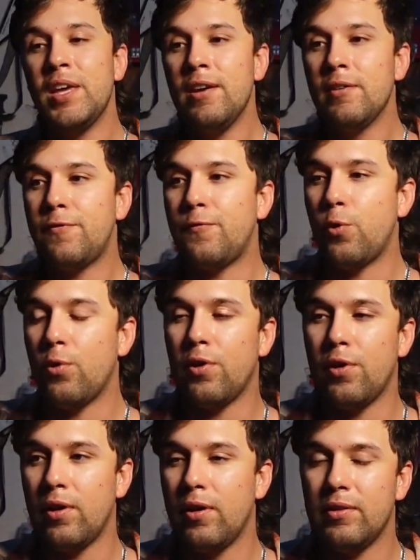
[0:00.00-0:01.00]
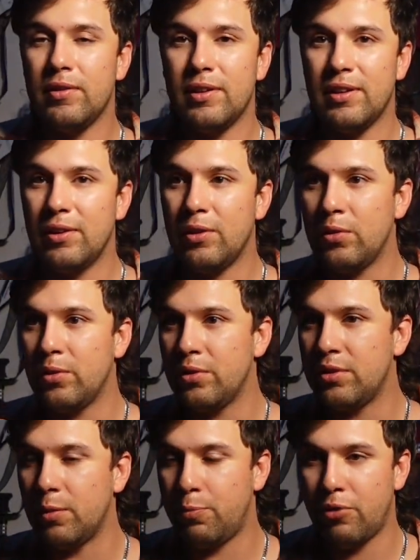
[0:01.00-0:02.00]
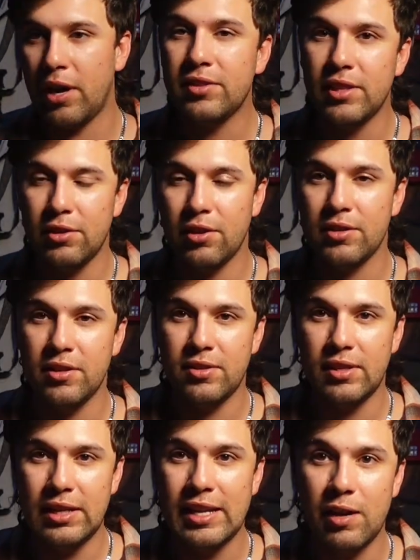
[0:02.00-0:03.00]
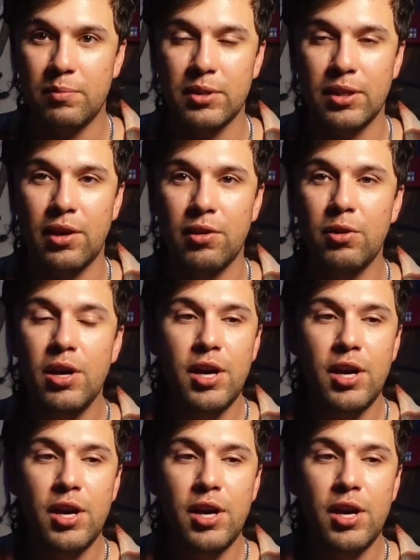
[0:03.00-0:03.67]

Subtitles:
For the price that you're gonna see down below,